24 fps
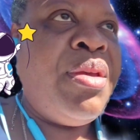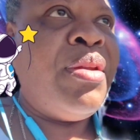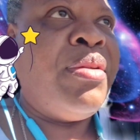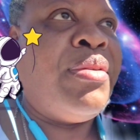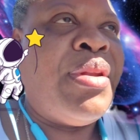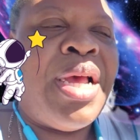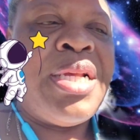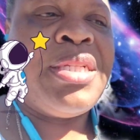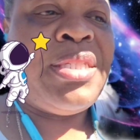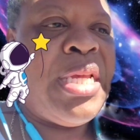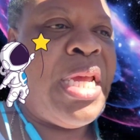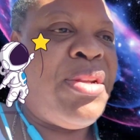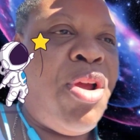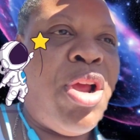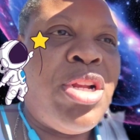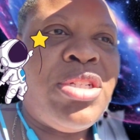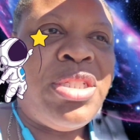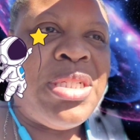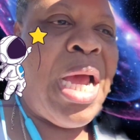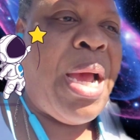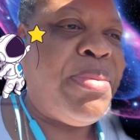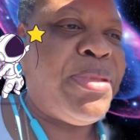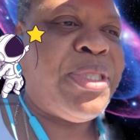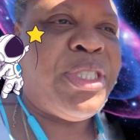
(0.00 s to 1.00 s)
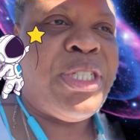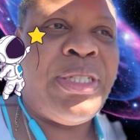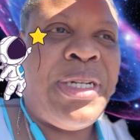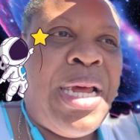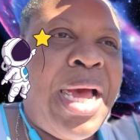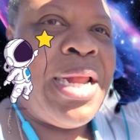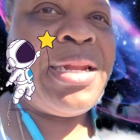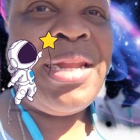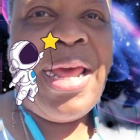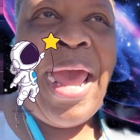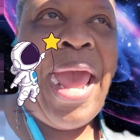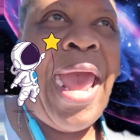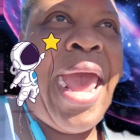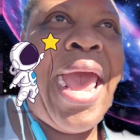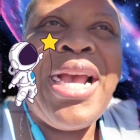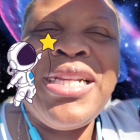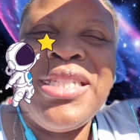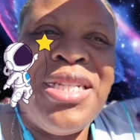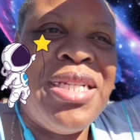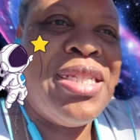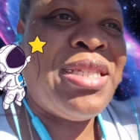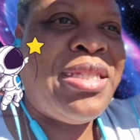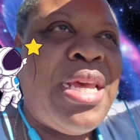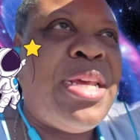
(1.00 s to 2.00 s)
Not saying our job should not
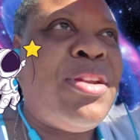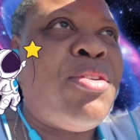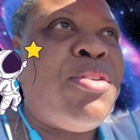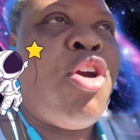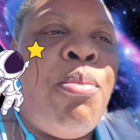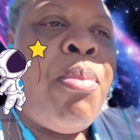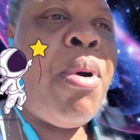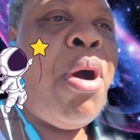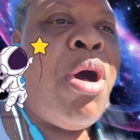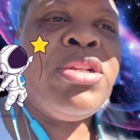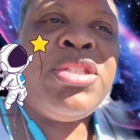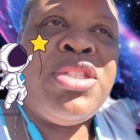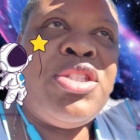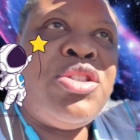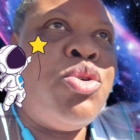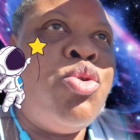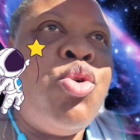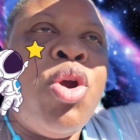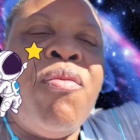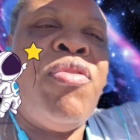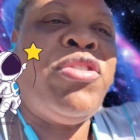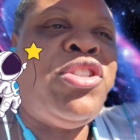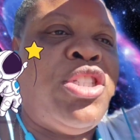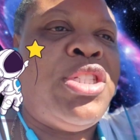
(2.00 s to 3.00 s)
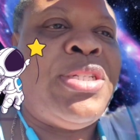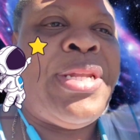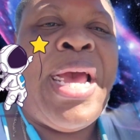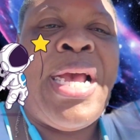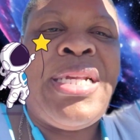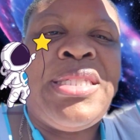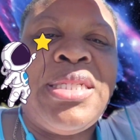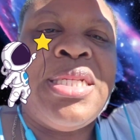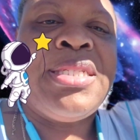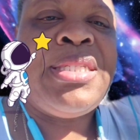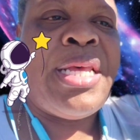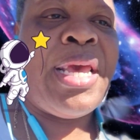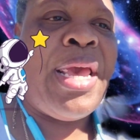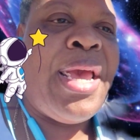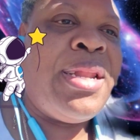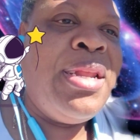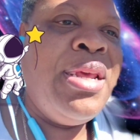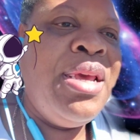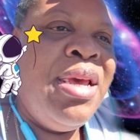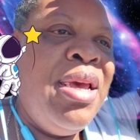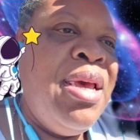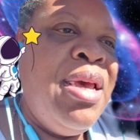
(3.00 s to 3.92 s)
access that, or our bosses, or whoever should not access that.